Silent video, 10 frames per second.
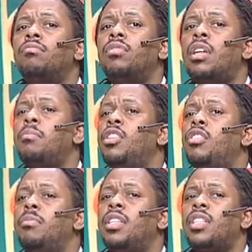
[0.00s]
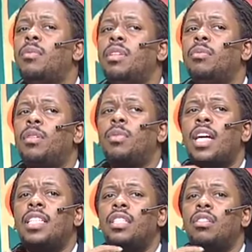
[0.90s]
something you may say, well, well, well
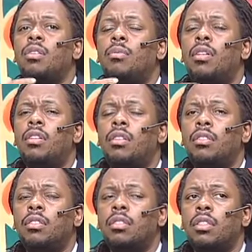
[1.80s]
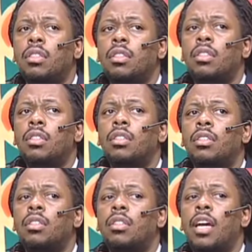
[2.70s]
I need to go on,
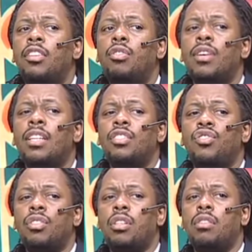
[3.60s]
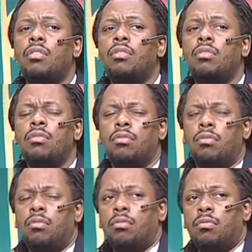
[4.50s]
and you got to discern,
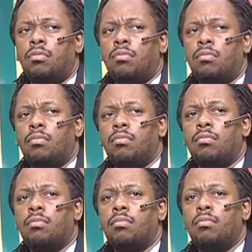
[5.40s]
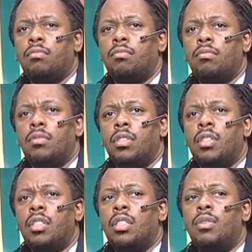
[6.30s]
mm,
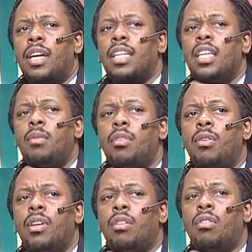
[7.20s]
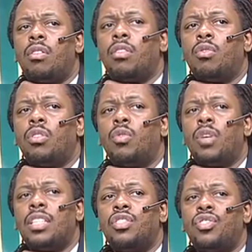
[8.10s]
do I keep going on or do
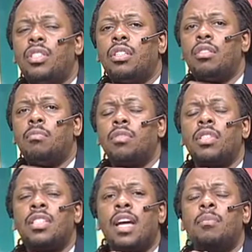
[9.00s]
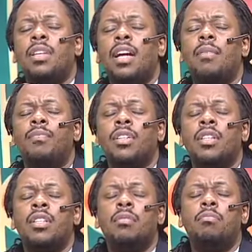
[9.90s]
I discern? Most of the time when I'm
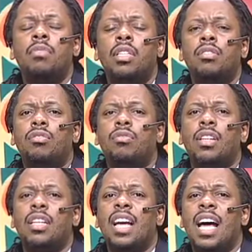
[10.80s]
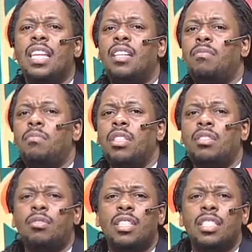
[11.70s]
ministering, I love
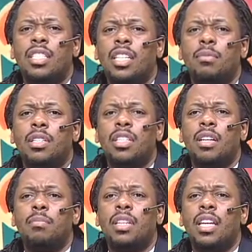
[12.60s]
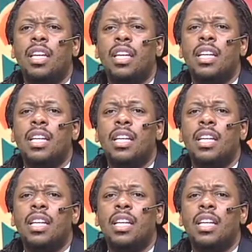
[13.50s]
ministering in teams and company.